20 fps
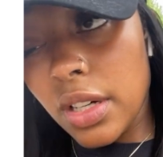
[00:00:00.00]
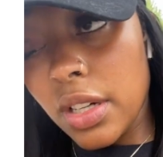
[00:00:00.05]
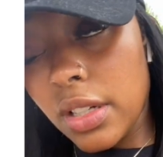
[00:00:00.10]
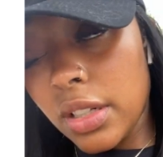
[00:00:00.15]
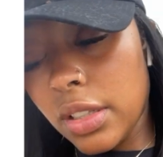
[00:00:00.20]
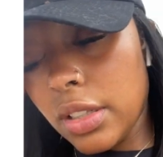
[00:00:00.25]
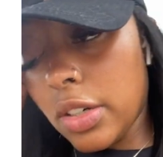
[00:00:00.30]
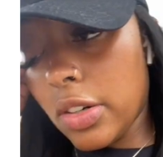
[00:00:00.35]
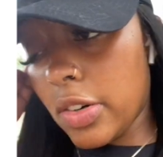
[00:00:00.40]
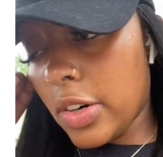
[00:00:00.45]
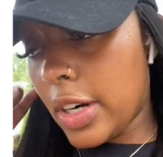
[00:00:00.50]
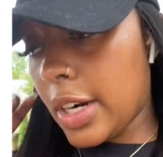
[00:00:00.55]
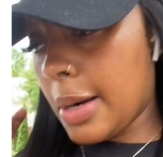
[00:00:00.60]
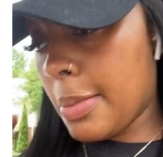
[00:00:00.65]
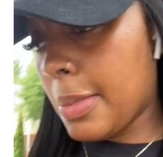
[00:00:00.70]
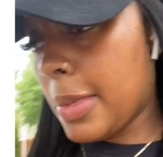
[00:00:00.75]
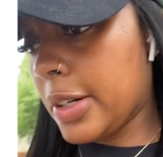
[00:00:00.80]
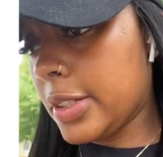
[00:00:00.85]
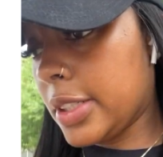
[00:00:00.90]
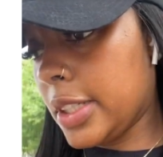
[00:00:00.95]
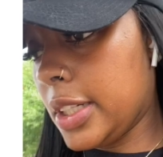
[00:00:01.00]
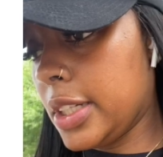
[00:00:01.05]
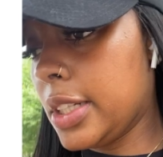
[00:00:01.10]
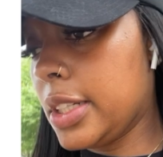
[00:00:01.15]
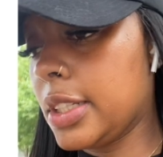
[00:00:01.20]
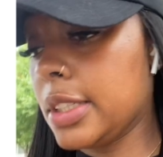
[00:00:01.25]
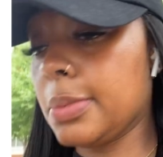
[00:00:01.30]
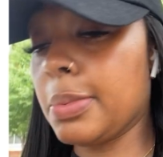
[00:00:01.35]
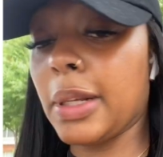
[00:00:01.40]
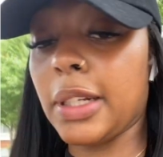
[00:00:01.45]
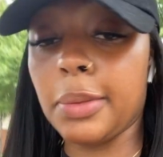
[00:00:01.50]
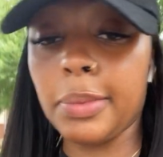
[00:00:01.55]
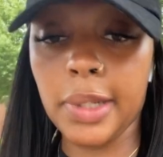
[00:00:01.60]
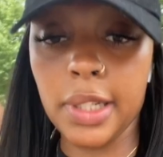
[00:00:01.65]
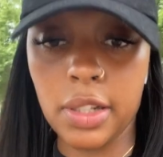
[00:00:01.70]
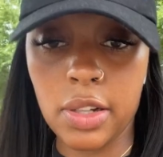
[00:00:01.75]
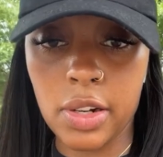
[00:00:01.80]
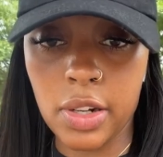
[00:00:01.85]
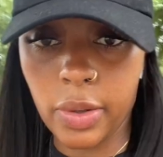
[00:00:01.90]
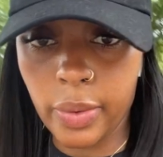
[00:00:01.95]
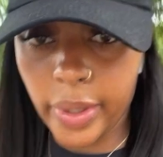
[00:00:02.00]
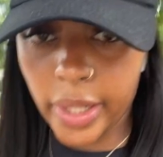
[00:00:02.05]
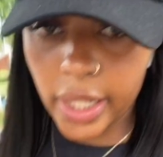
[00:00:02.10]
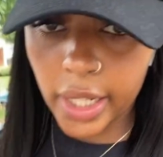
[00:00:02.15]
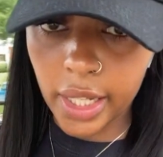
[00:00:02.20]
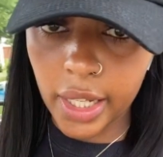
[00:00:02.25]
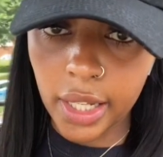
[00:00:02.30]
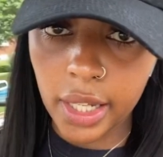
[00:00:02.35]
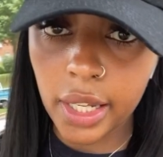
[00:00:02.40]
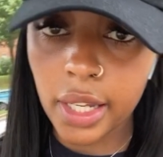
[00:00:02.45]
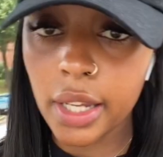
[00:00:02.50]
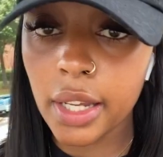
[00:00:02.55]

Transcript: Lord have mercy. This is about to be a long weekend.